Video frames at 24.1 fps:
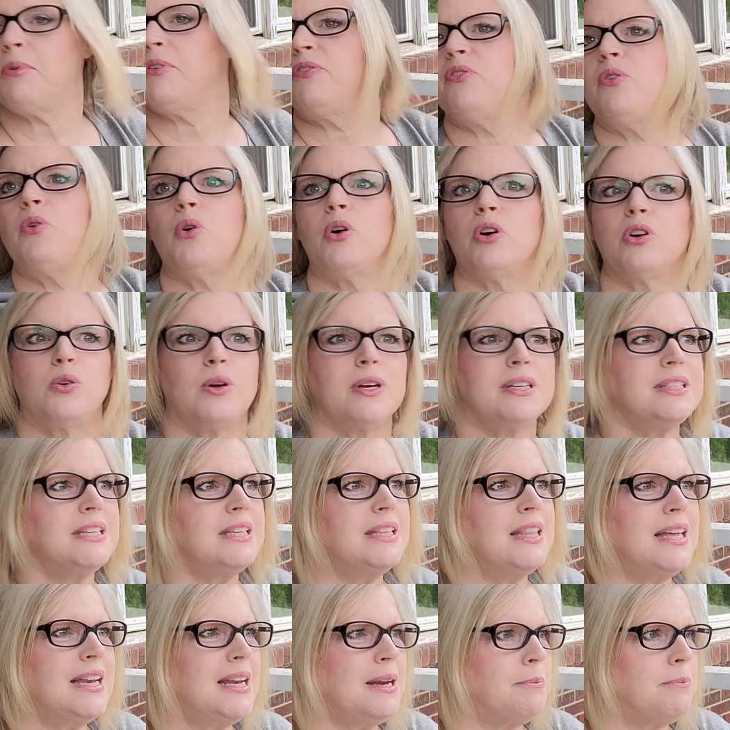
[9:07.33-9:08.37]
that before. Do I
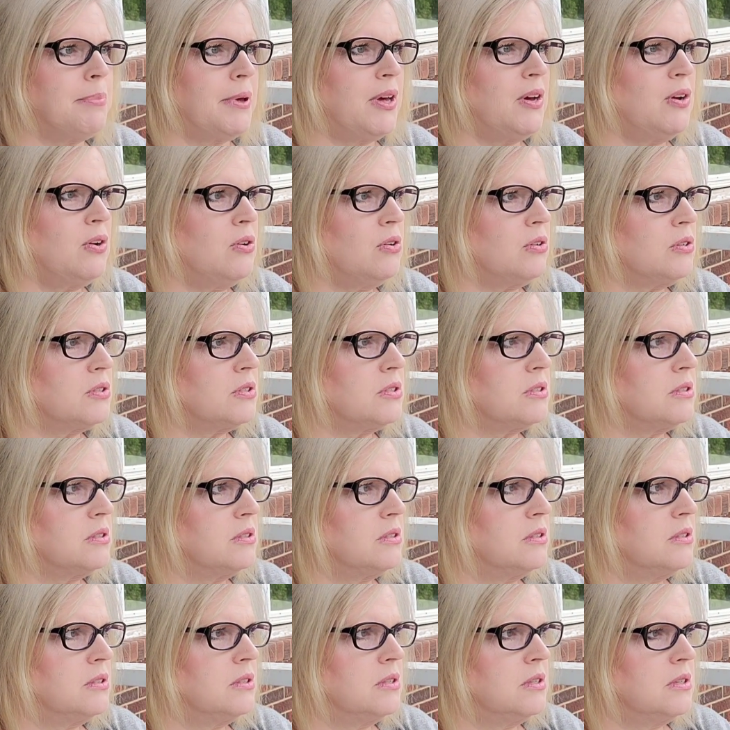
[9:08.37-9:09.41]
see that at Belk's?
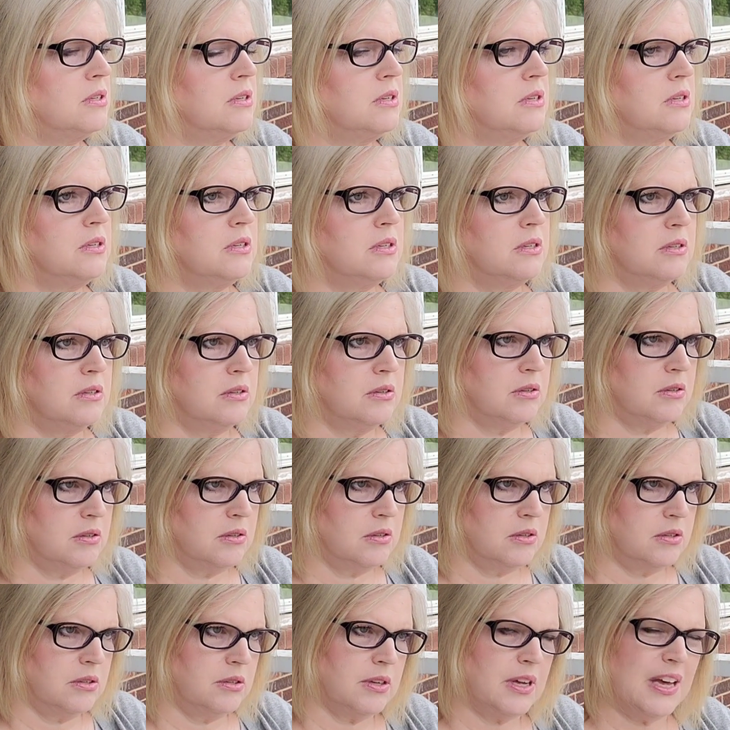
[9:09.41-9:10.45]

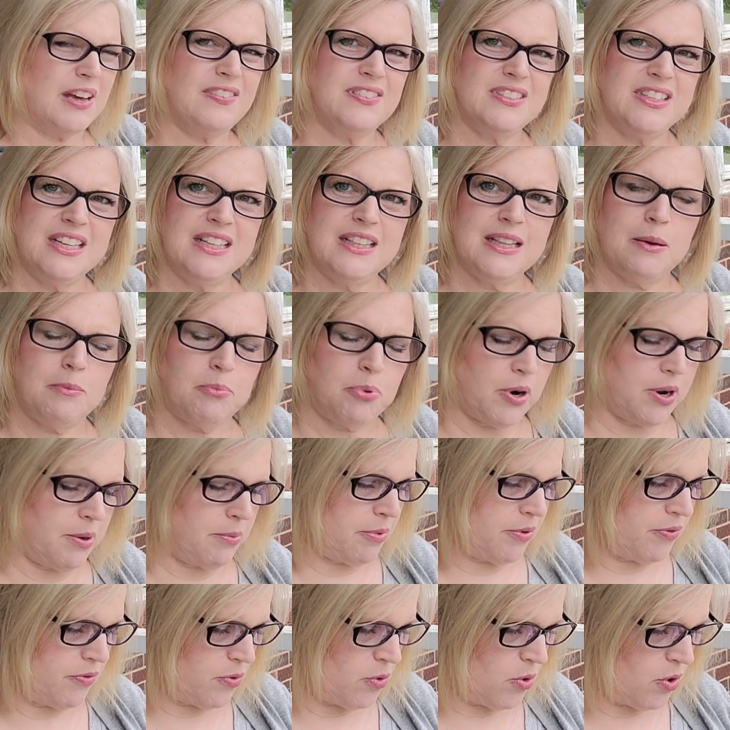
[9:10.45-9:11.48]
I've seen that
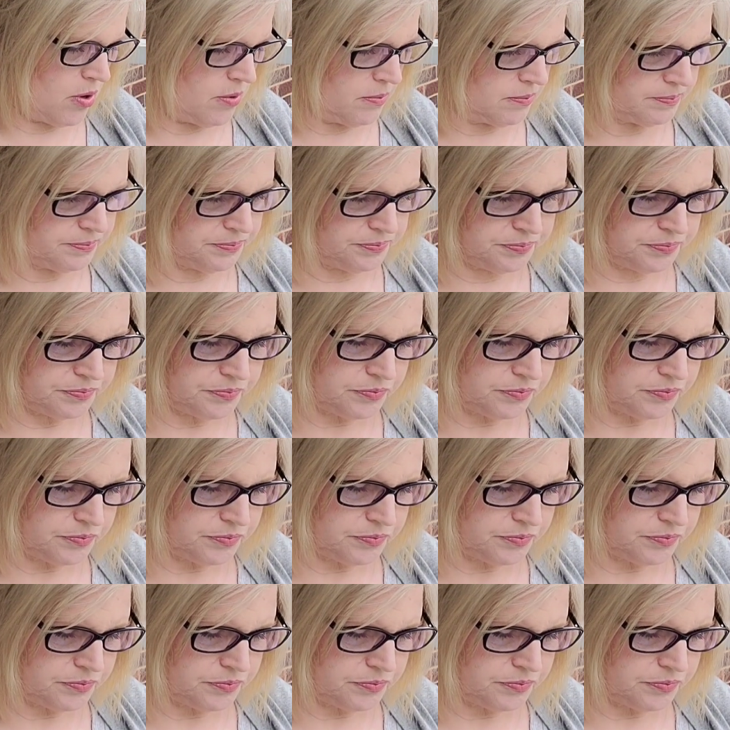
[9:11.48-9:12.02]
brand before.